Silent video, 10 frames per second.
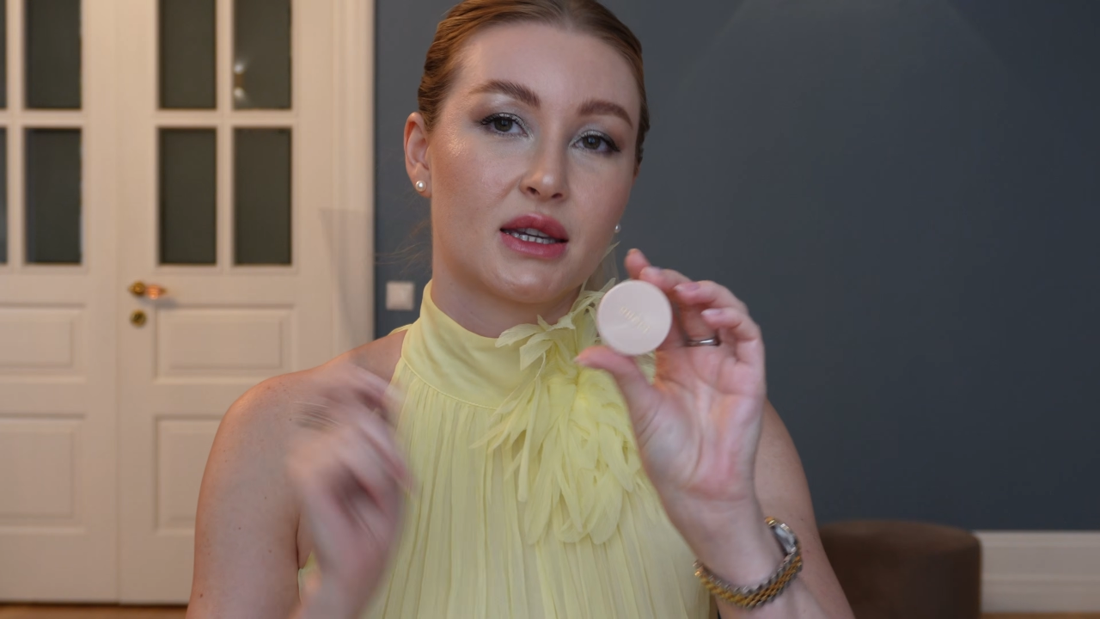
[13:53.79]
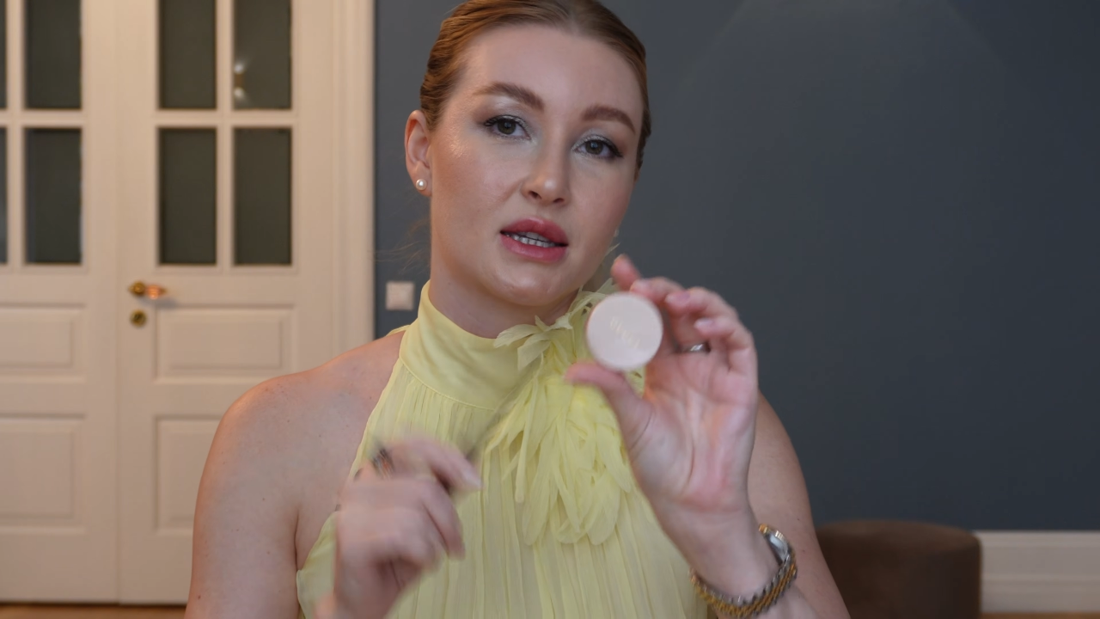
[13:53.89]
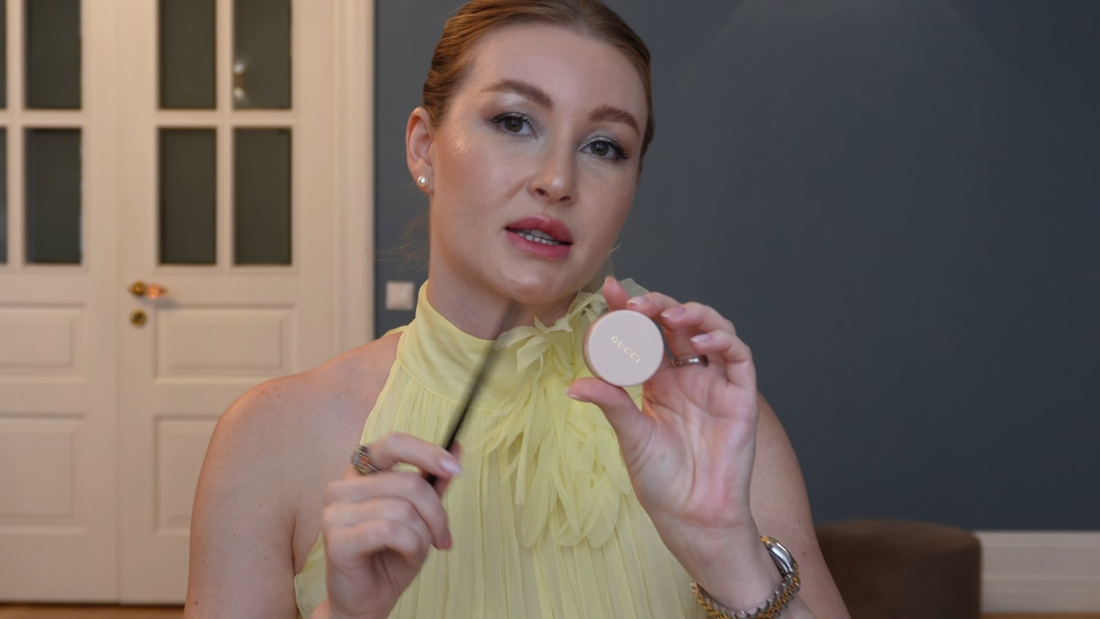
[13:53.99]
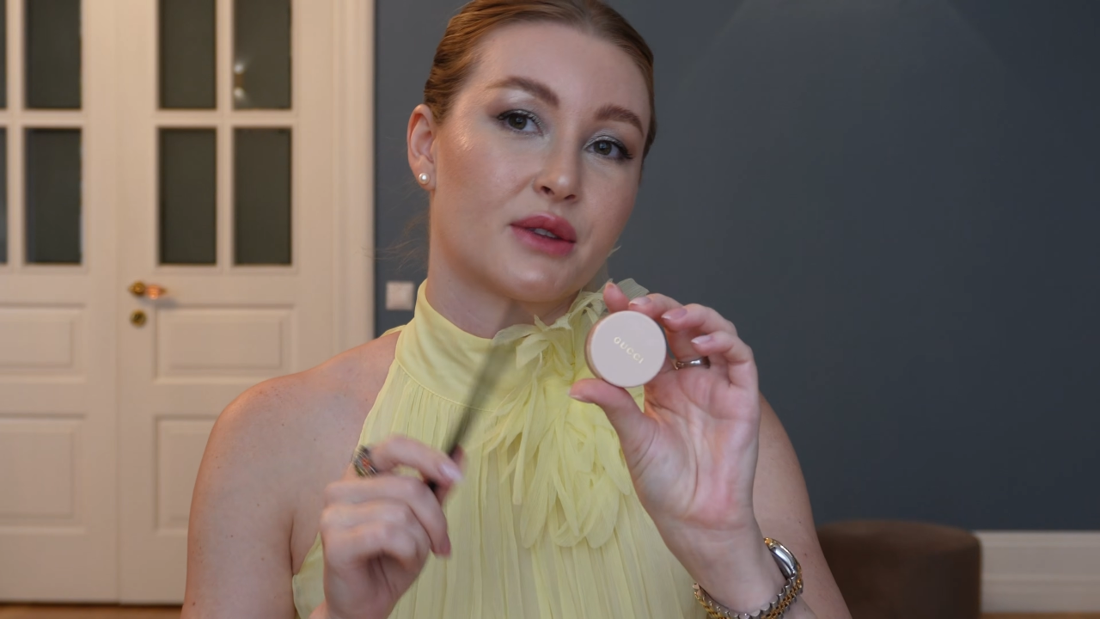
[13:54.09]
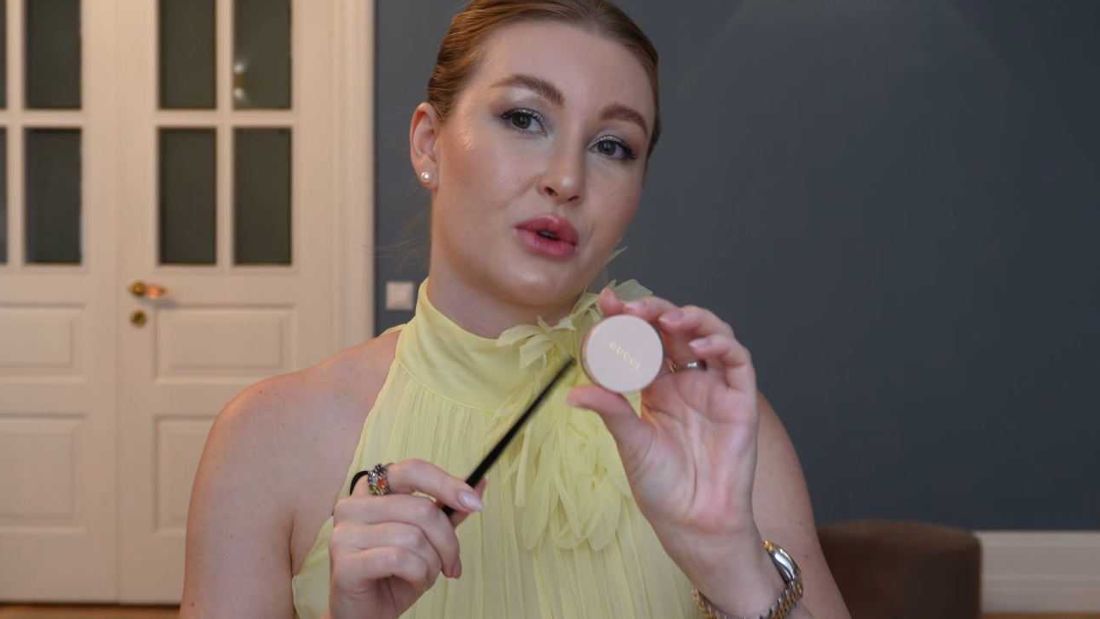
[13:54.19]

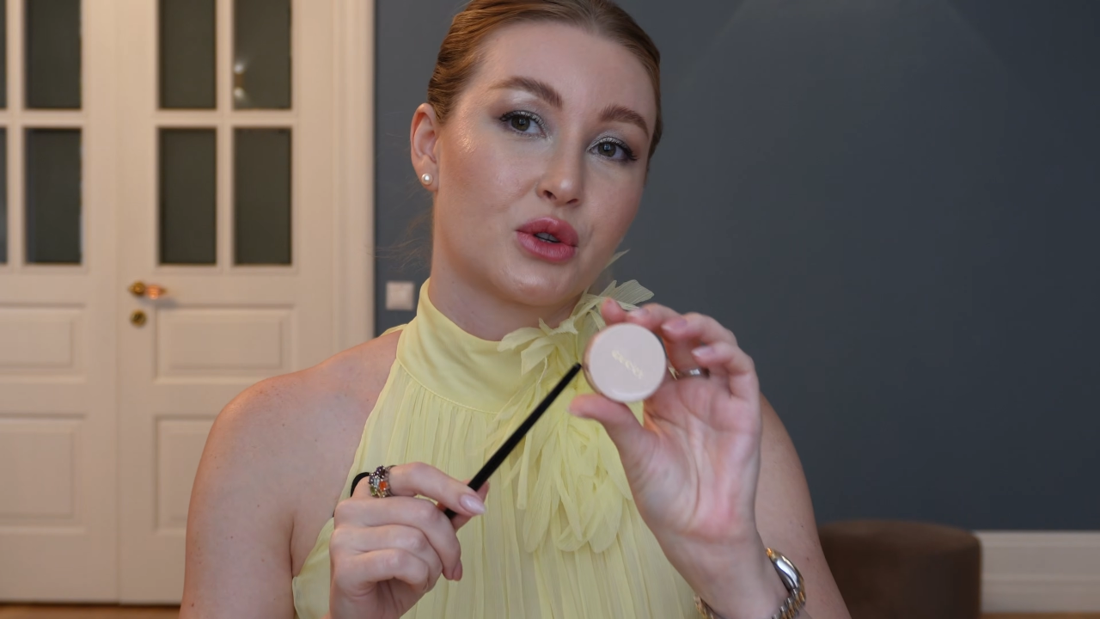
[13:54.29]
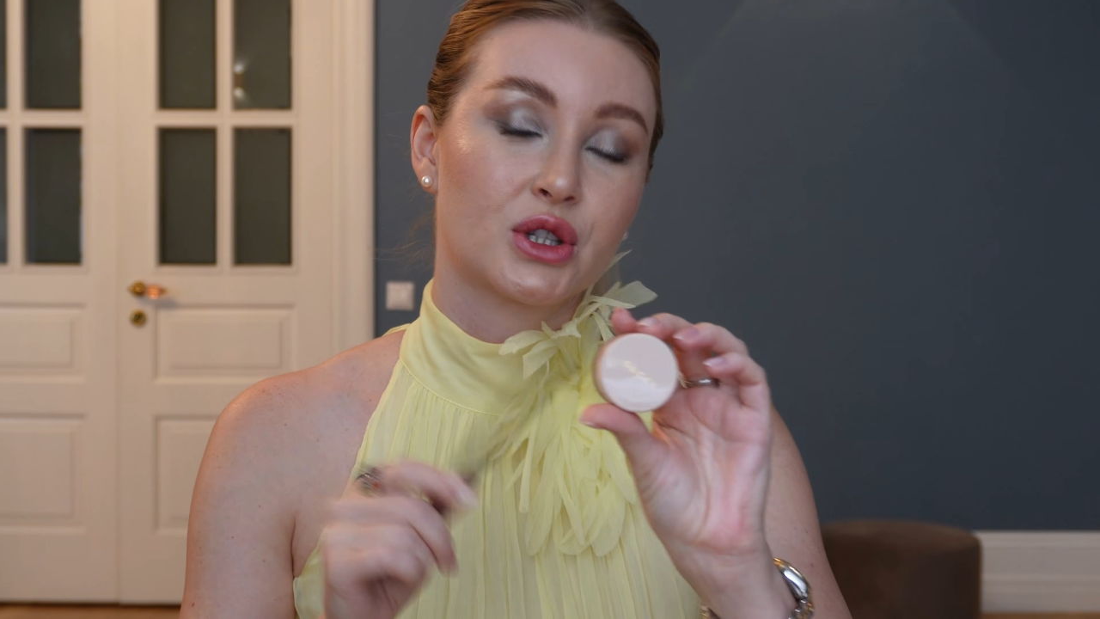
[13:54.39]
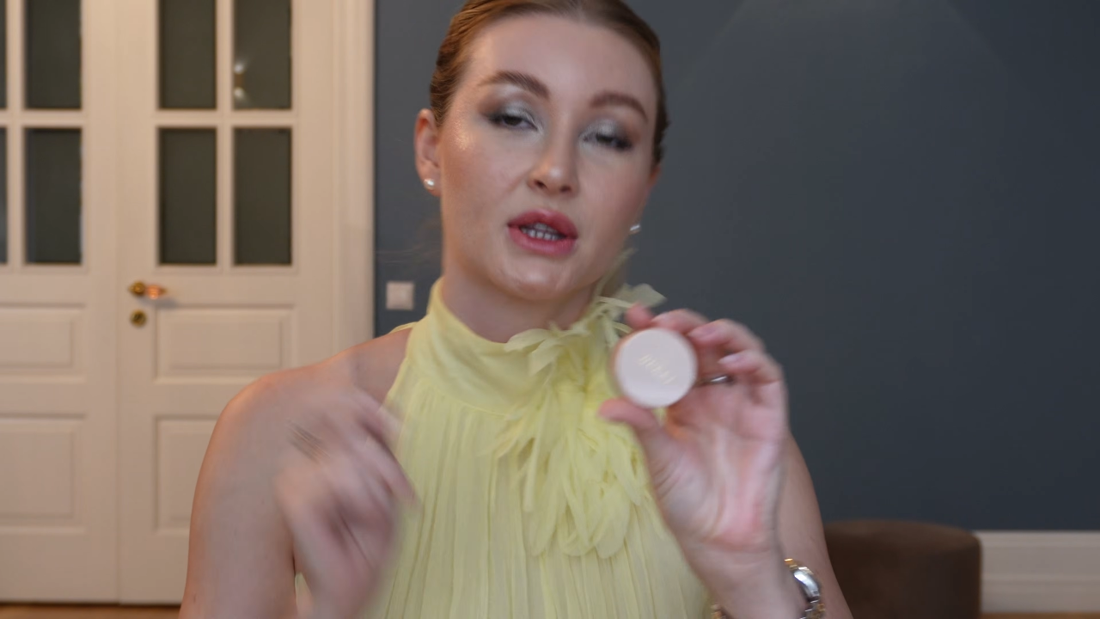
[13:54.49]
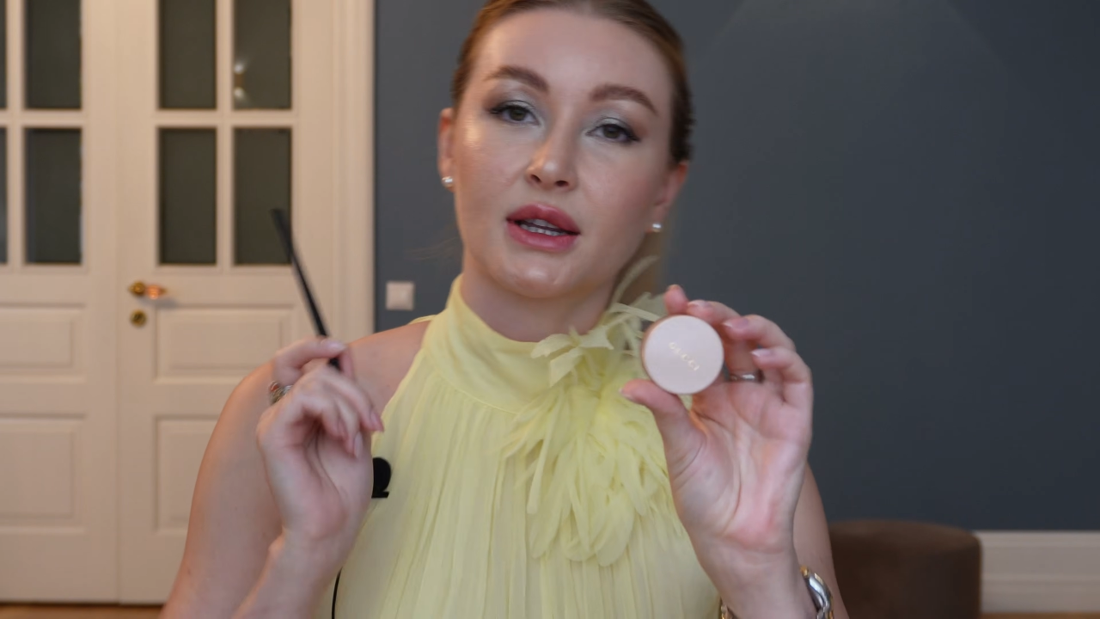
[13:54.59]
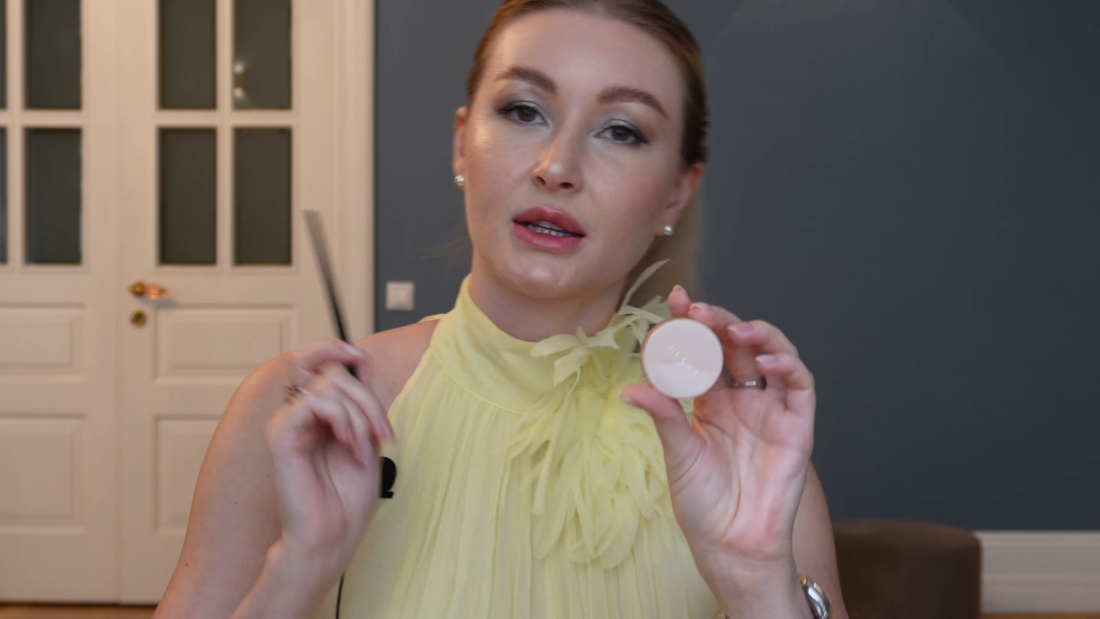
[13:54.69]
is
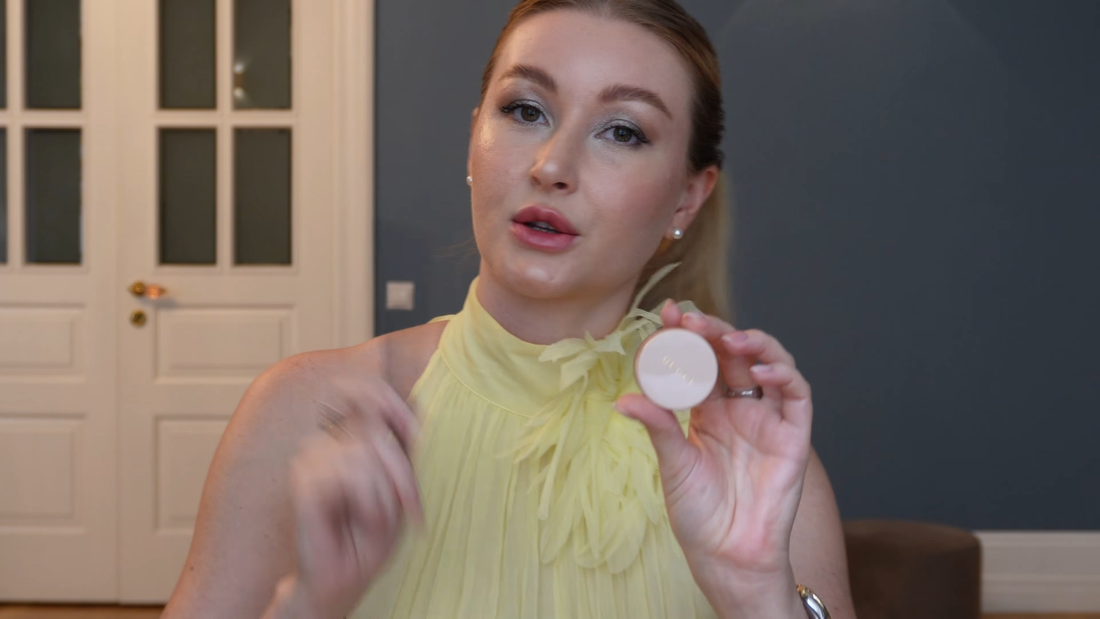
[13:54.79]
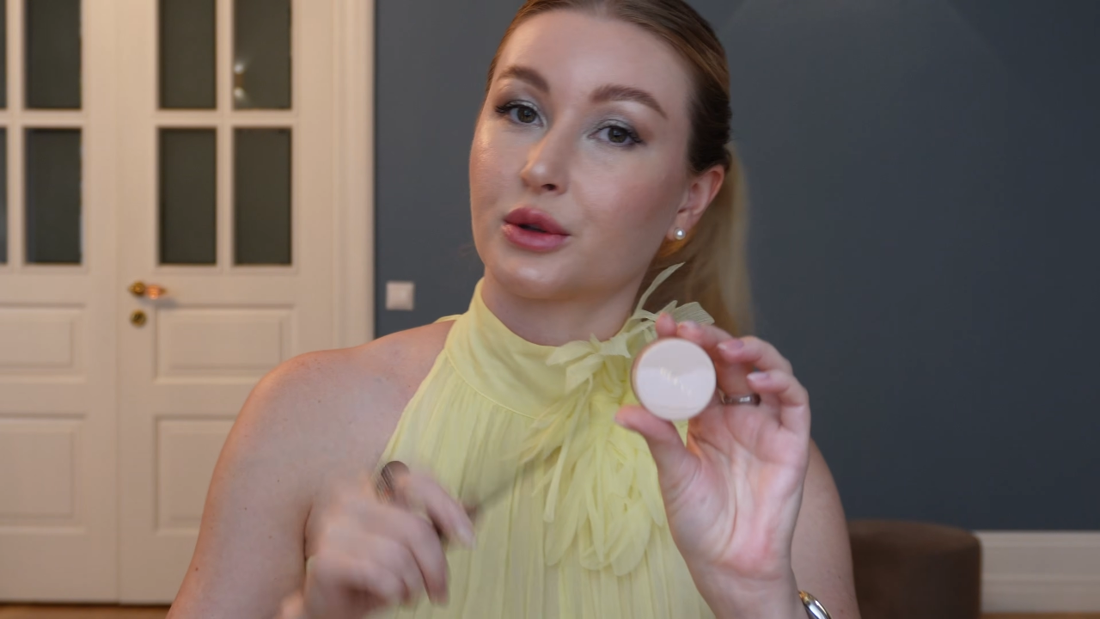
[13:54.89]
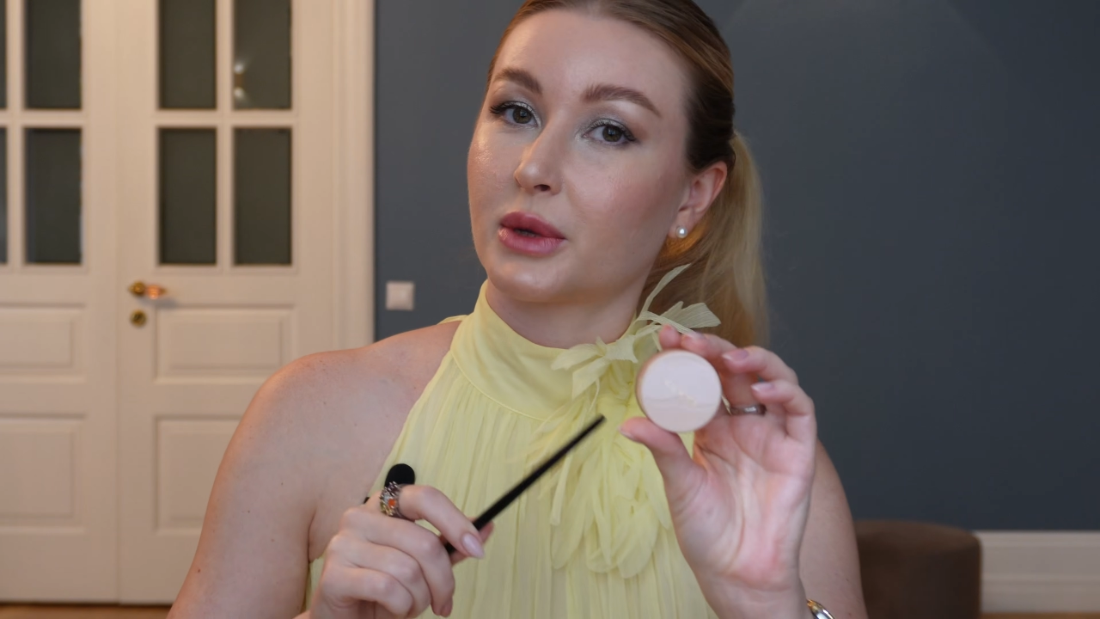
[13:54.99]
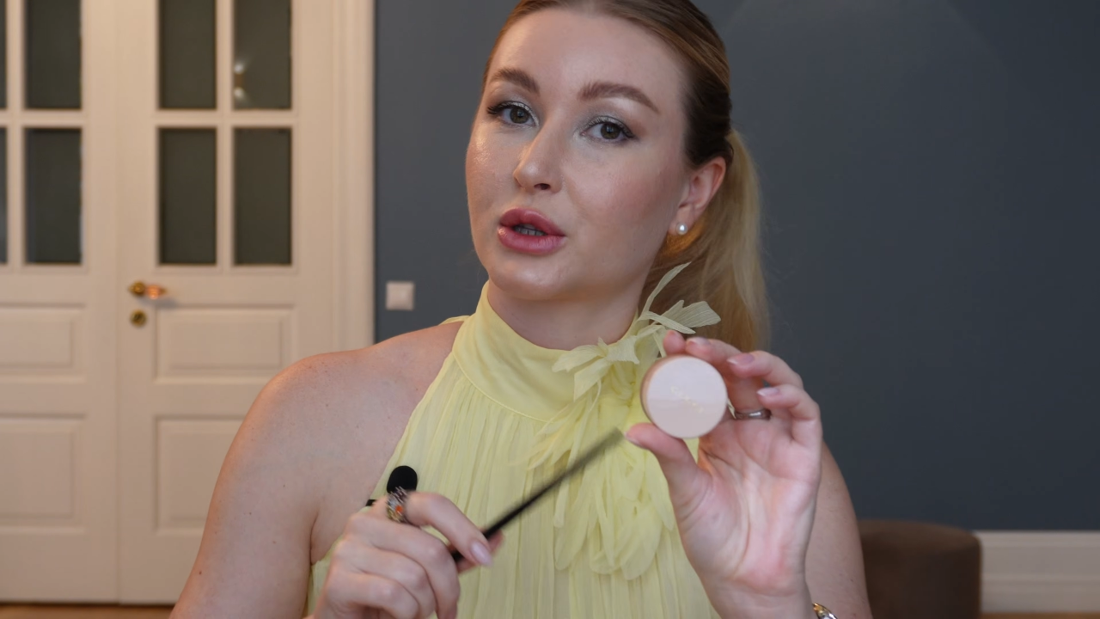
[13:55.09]
unfortunately not